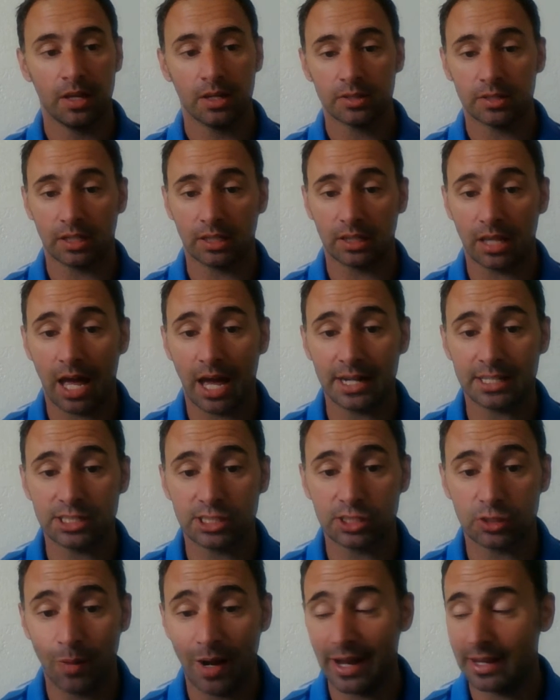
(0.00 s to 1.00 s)
Took a lot of
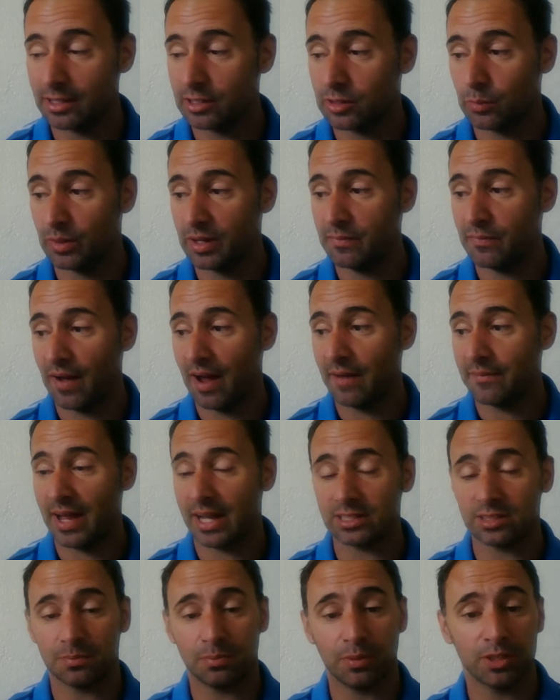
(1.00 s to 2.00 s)
sweat,
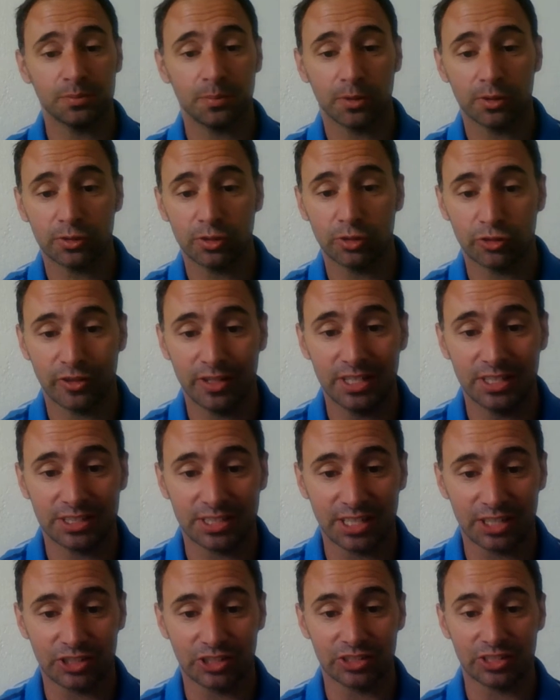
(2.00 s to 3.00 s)
25,000 plus personal training
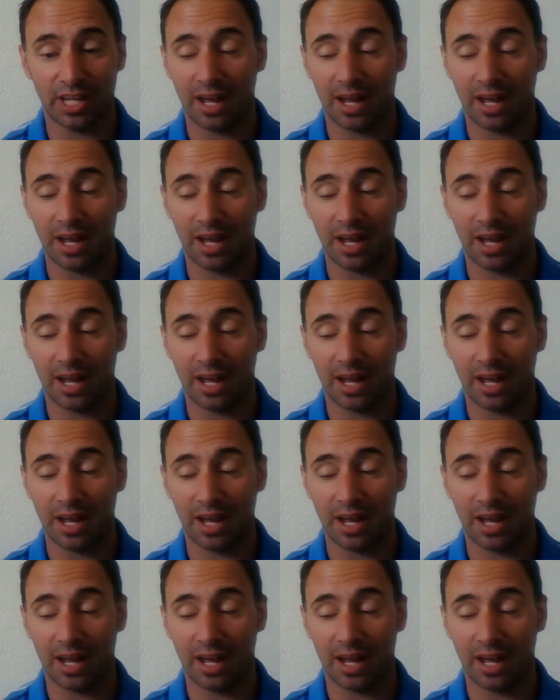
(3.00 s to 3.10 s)
sessions.